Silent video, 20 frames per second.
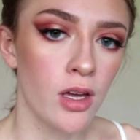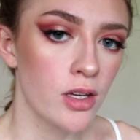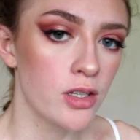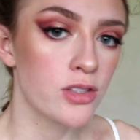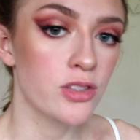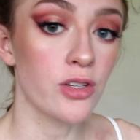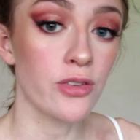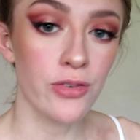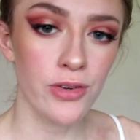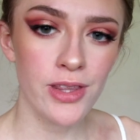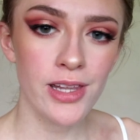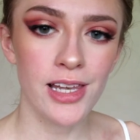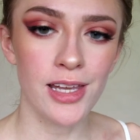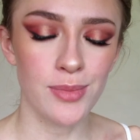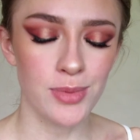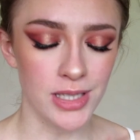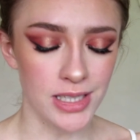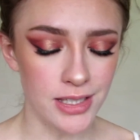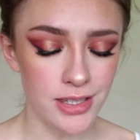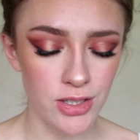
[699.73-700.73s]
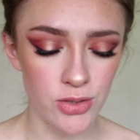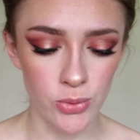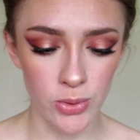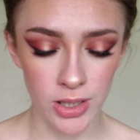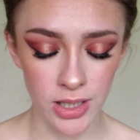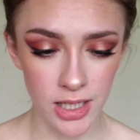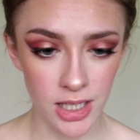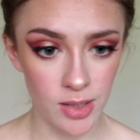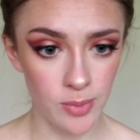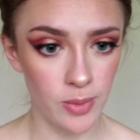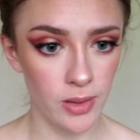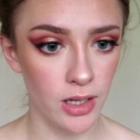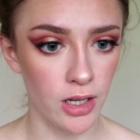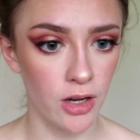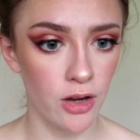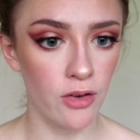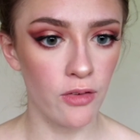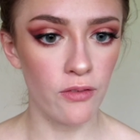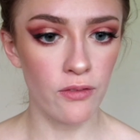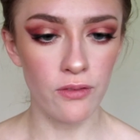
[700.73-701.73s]
So for the lips, I still want to keep it
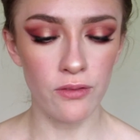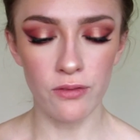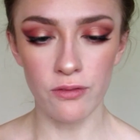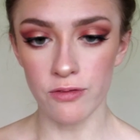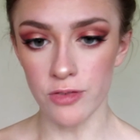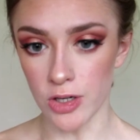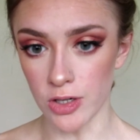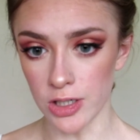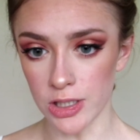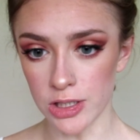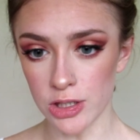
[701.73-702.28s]
very